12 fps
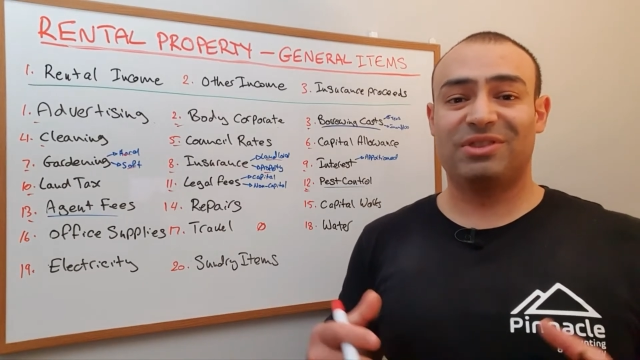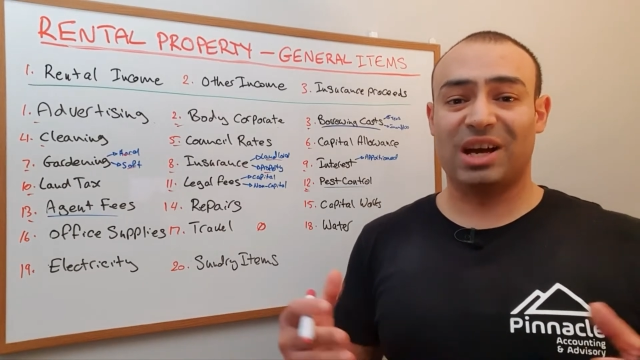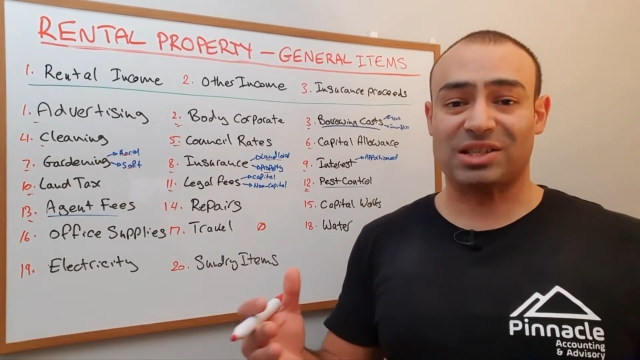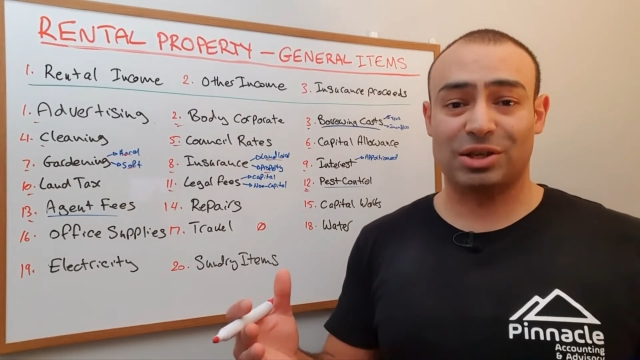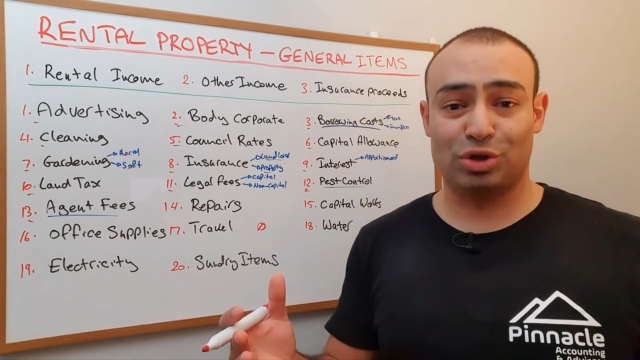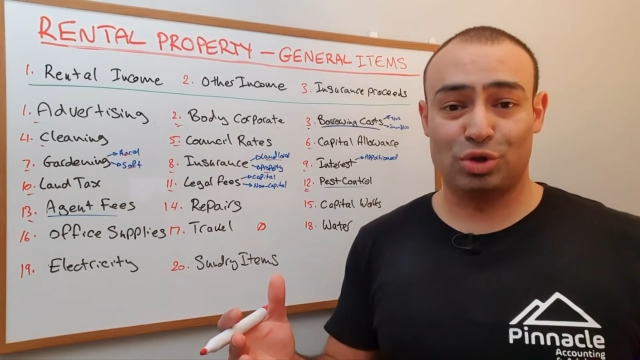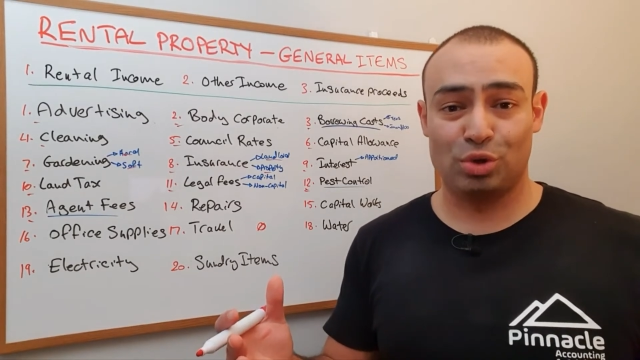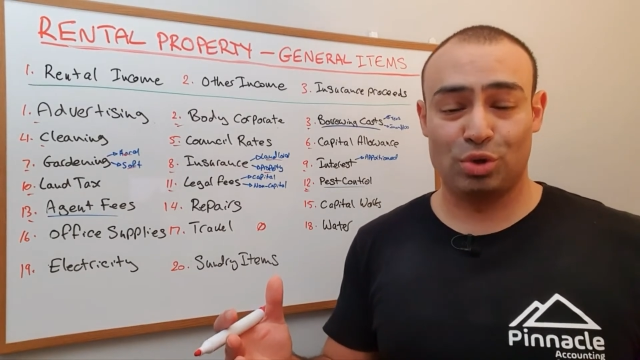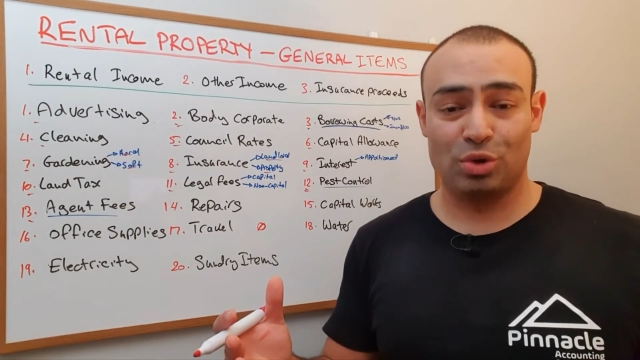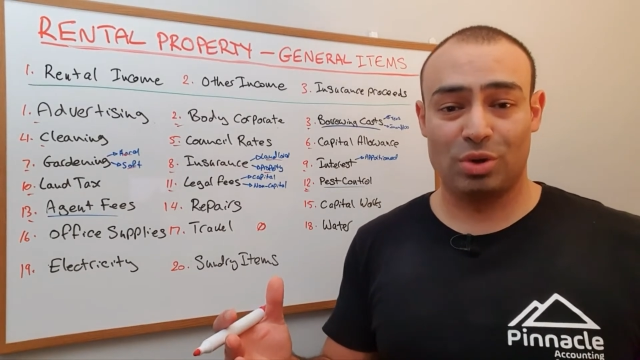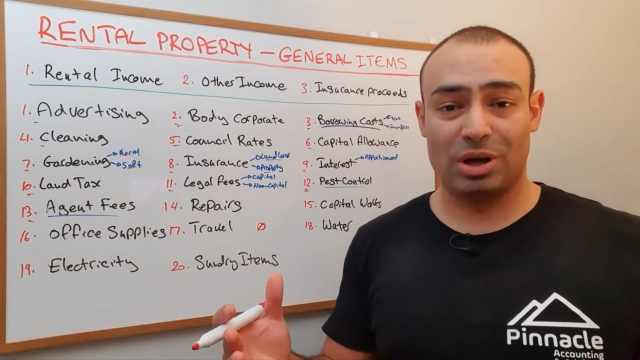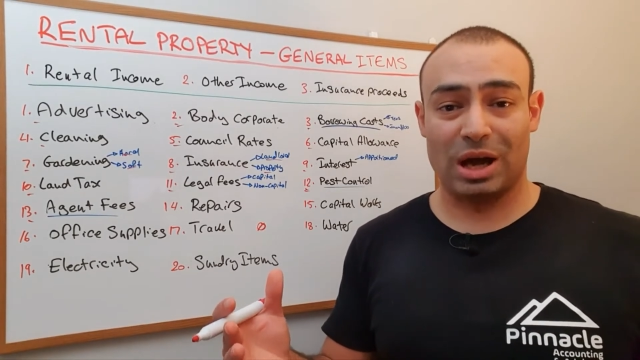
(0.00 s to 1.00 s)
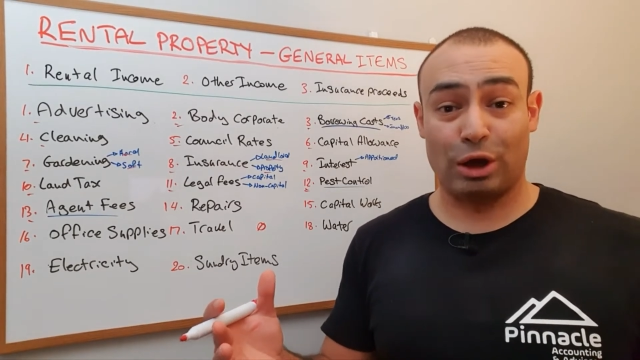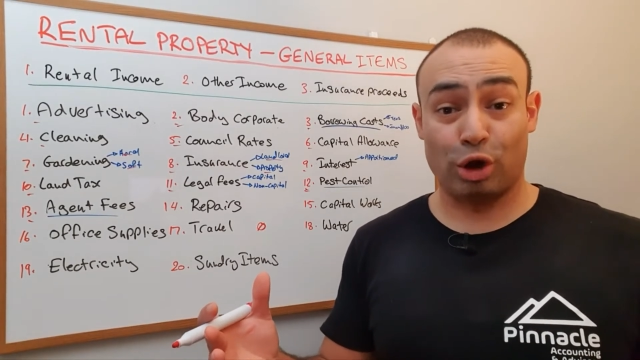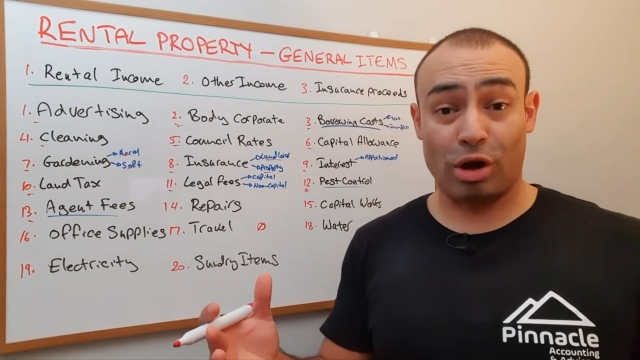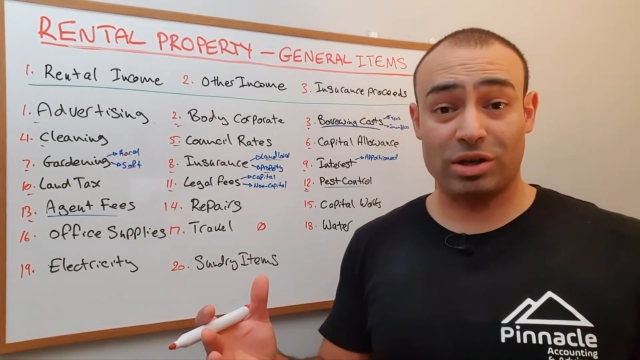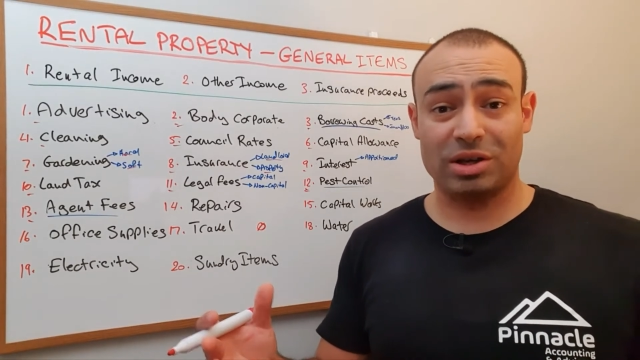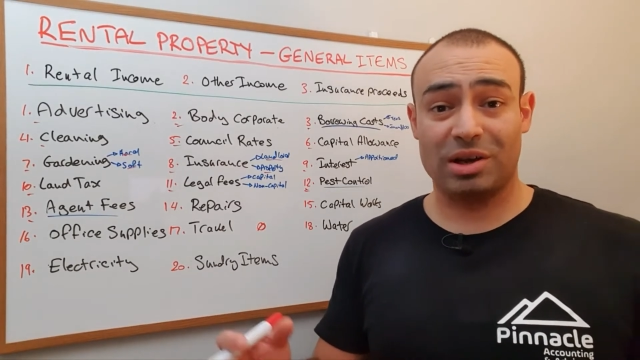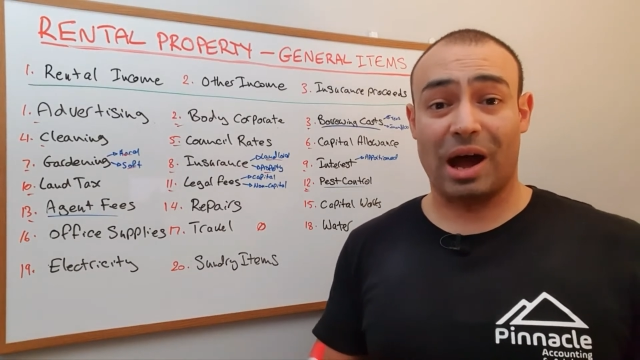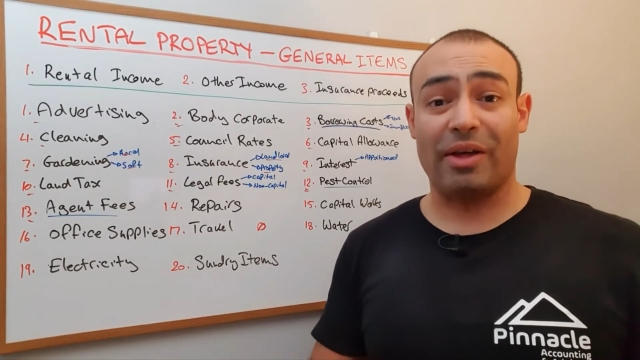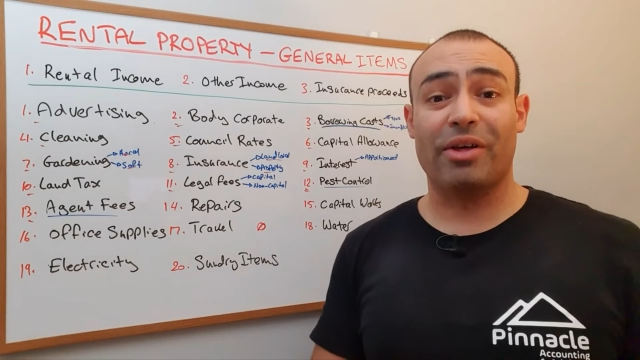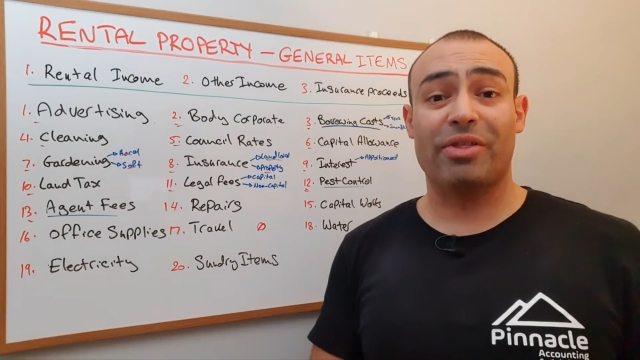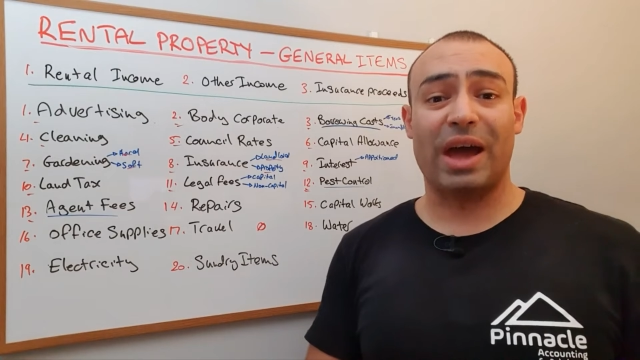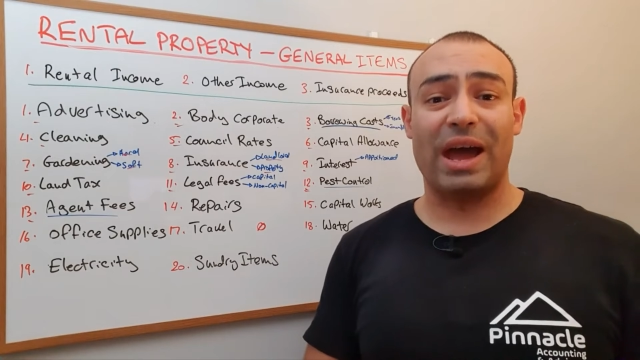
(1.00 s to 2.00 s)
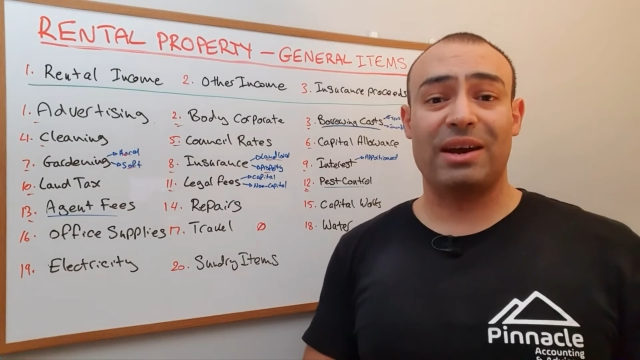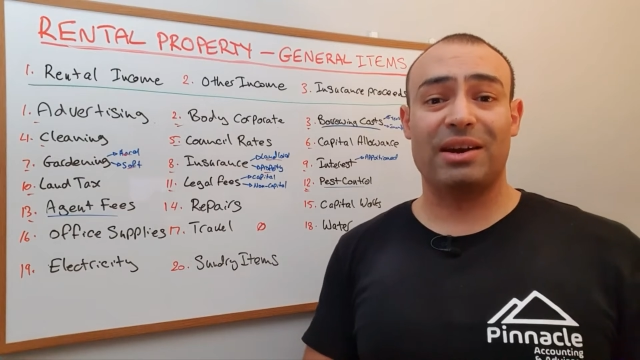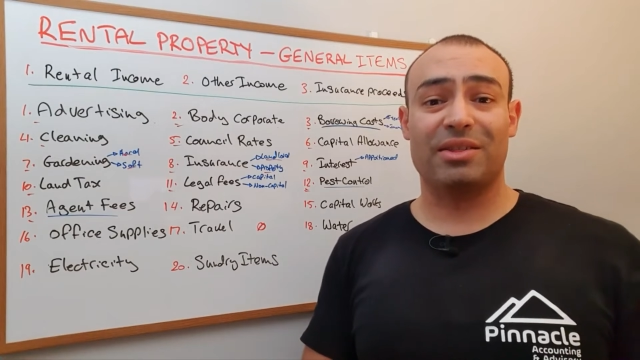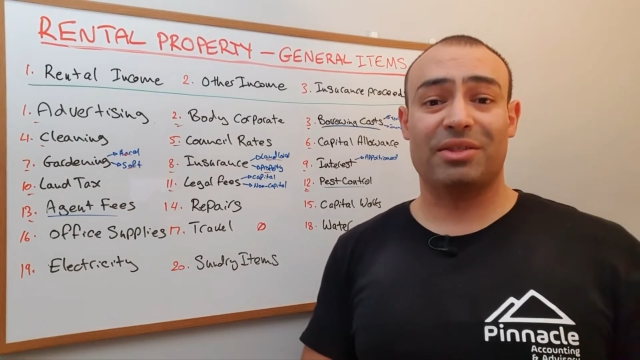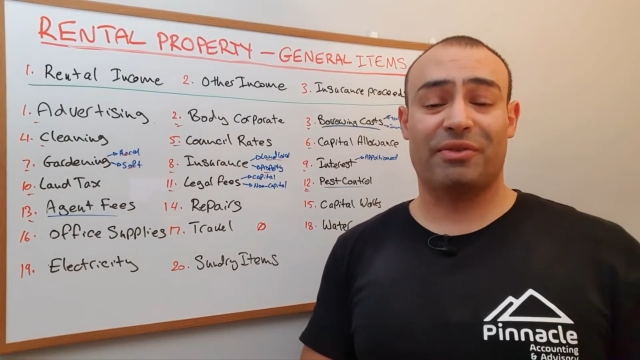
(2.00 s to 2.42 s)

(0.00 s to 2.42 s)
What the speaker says: doesn't do a lot other than